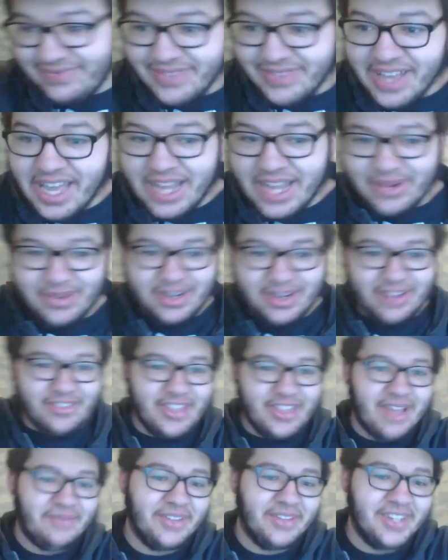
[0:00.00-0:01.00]
Anyway, enough of
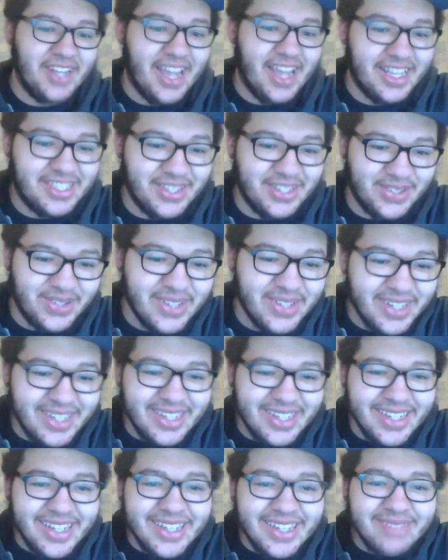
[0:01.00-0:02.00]
that, but yeah, so
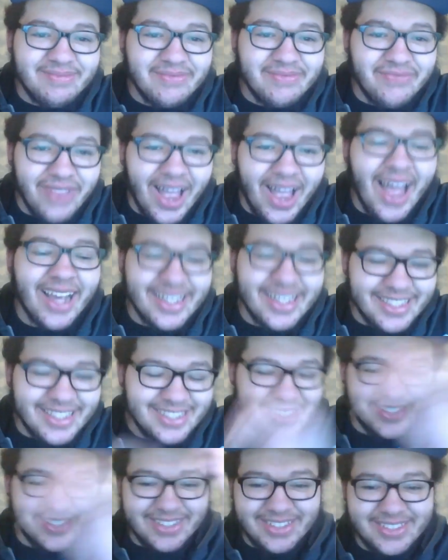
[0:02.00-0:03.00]
Black,
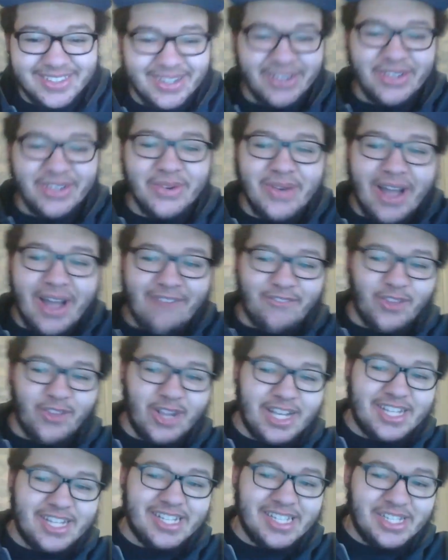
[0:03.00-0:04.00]
so, so you got
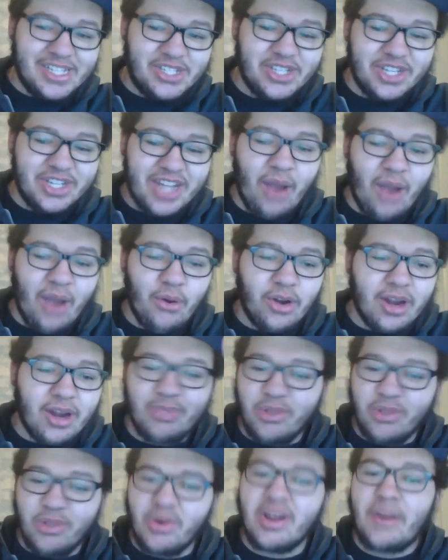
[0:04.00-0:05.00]
Felicia legit carrying
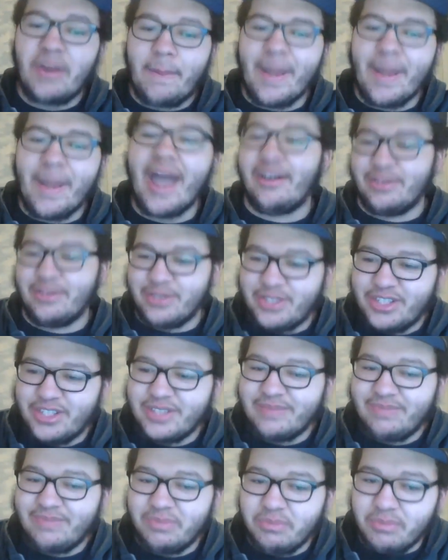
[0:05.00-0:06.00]
up 300
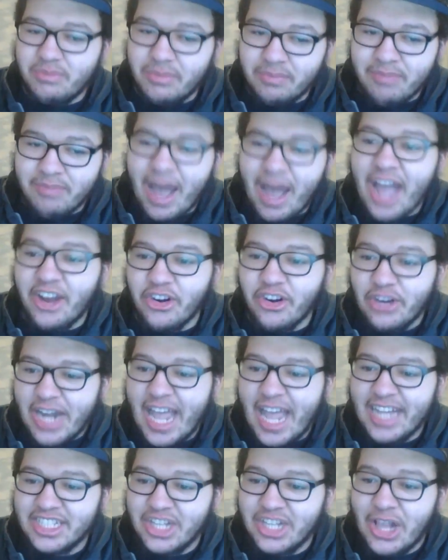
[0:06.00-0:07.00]
pounds by her
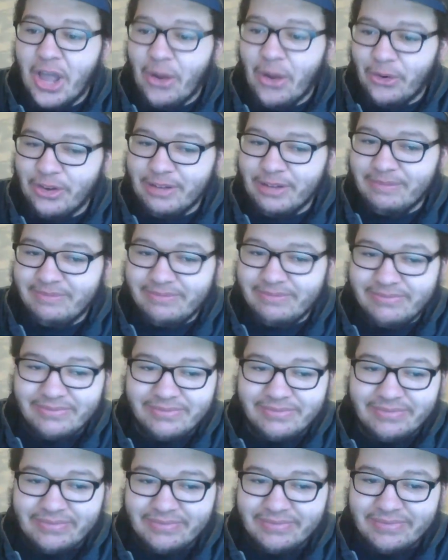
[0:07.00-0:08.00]
legs alone.
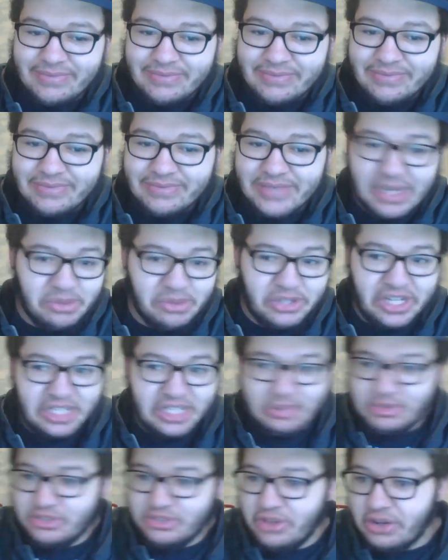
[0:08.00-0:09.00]
And she got
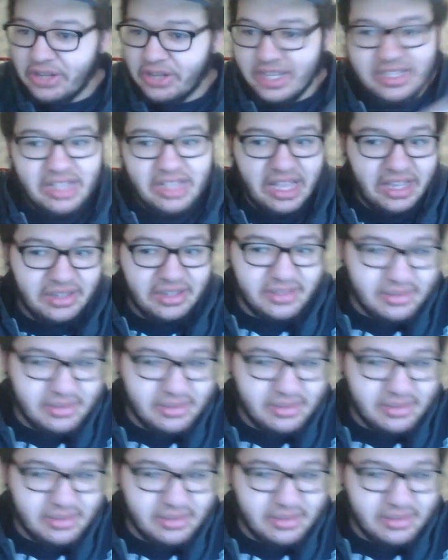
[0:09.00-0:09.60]
some strong ass legs.